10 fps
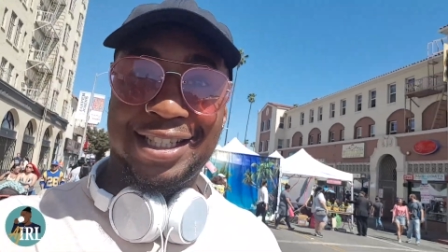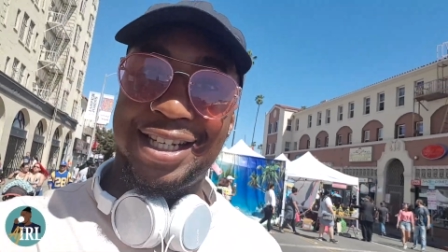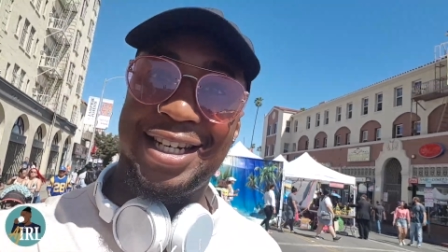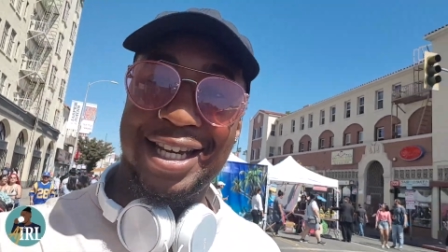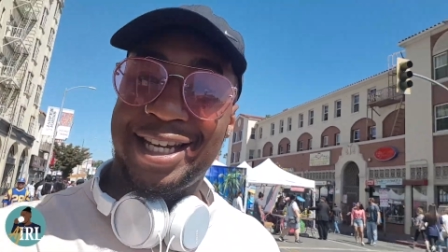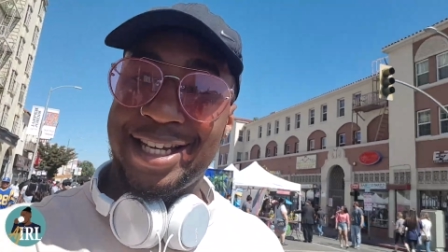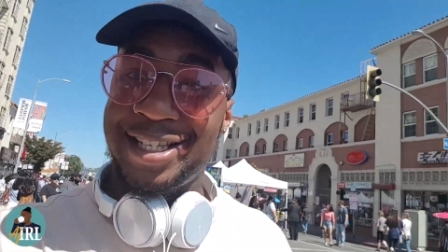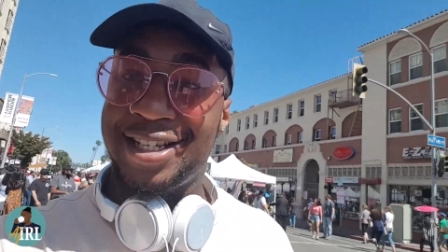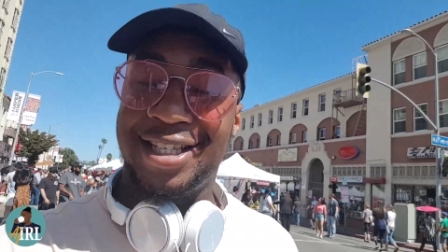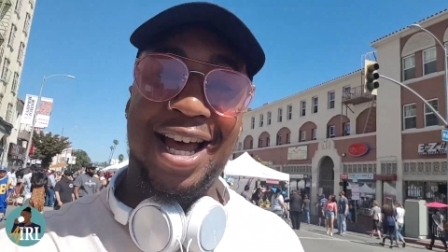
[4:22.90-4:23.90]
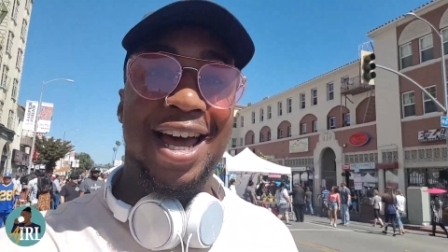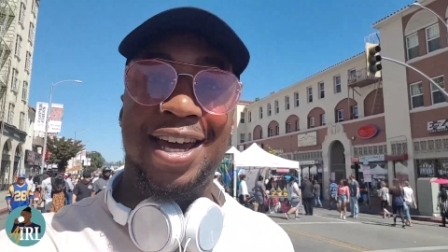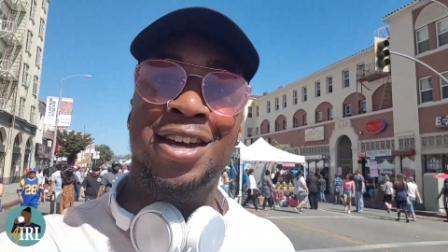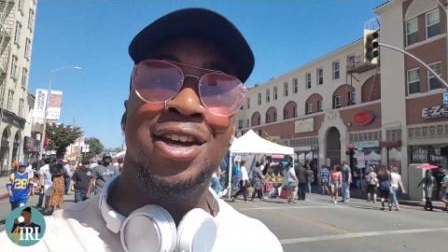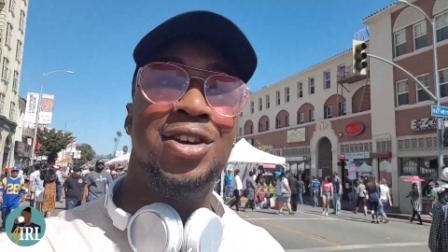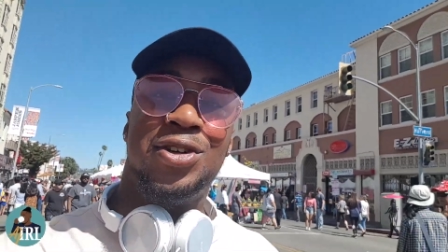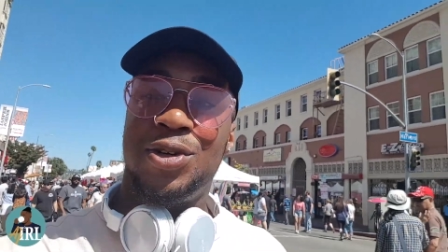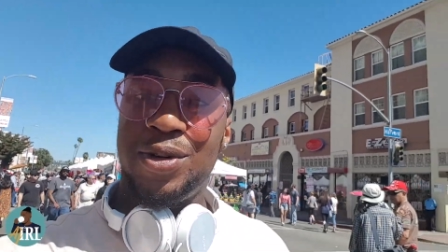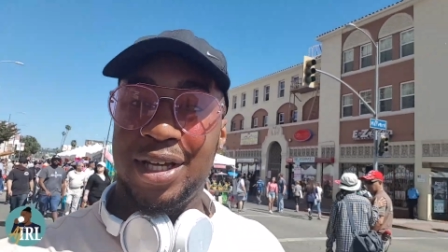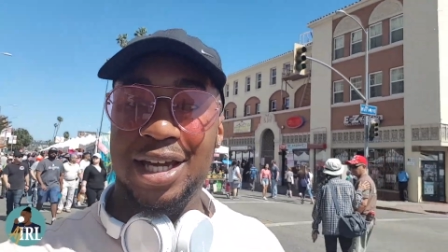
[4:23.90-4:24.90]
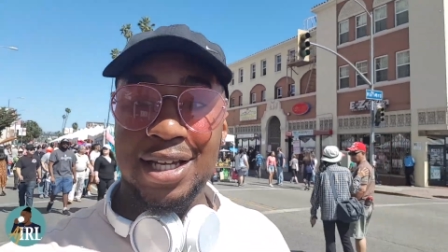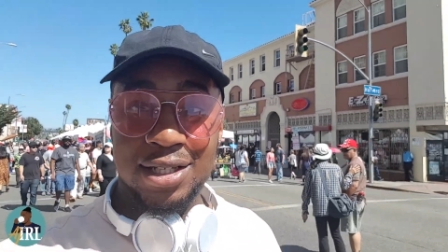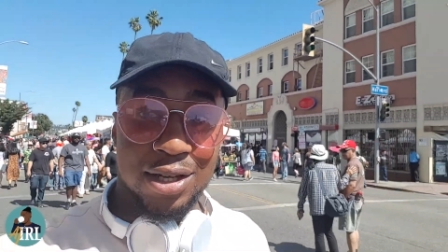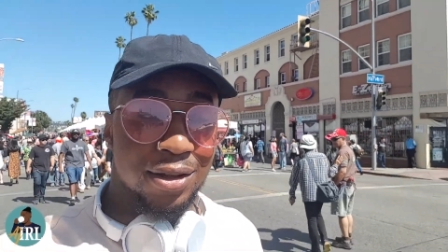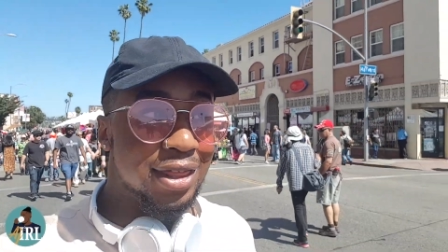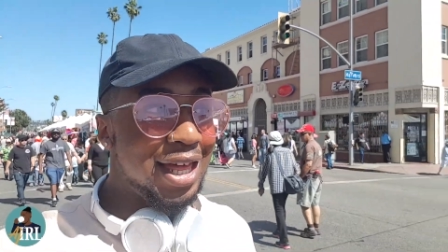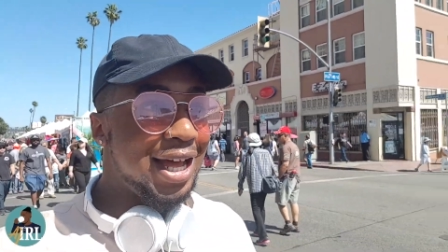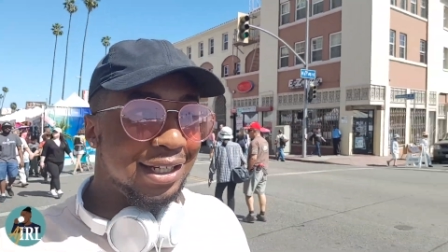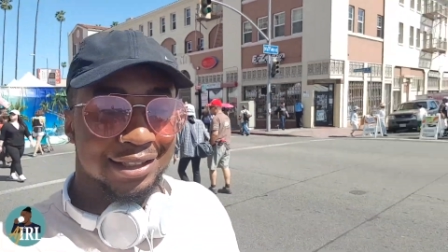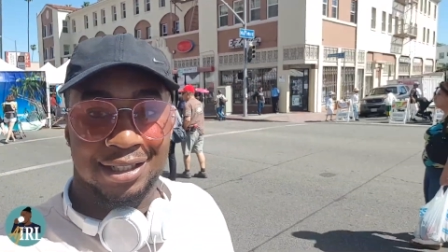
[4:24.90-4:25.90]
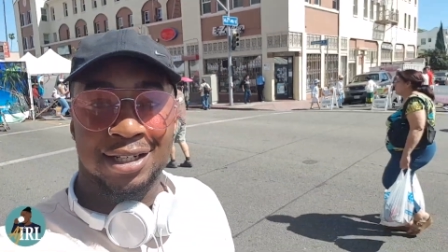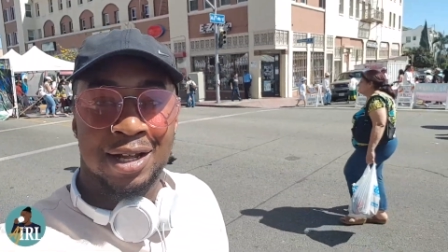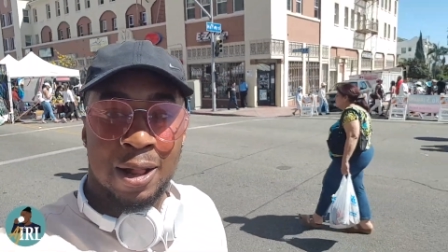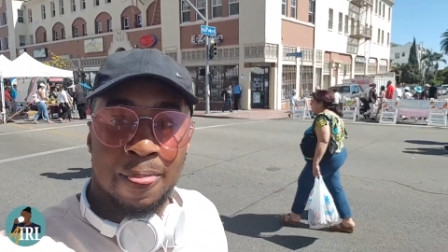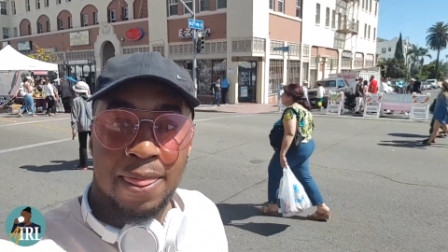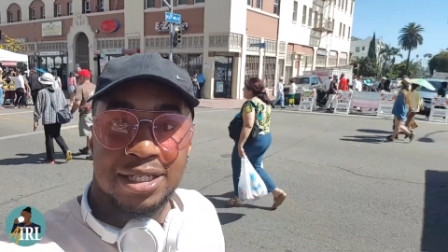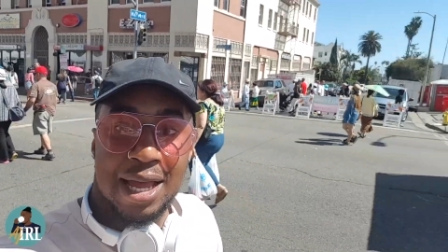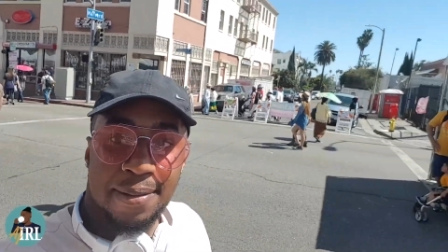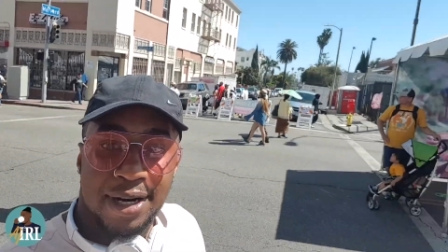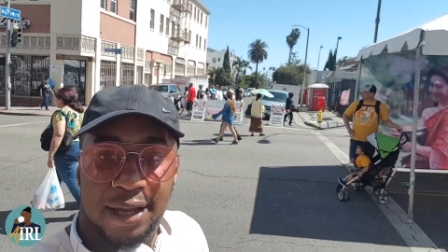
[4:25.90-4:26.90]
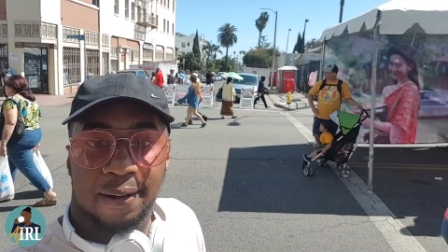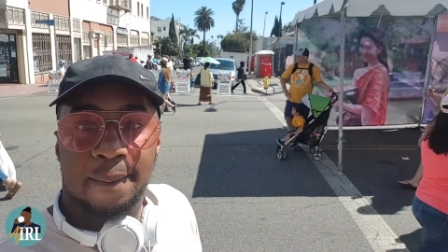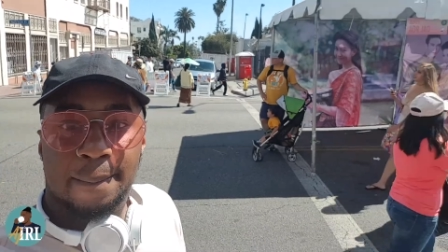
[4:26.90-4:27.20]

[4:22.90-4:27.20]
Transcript: today is the Thai New Year, so that is happening.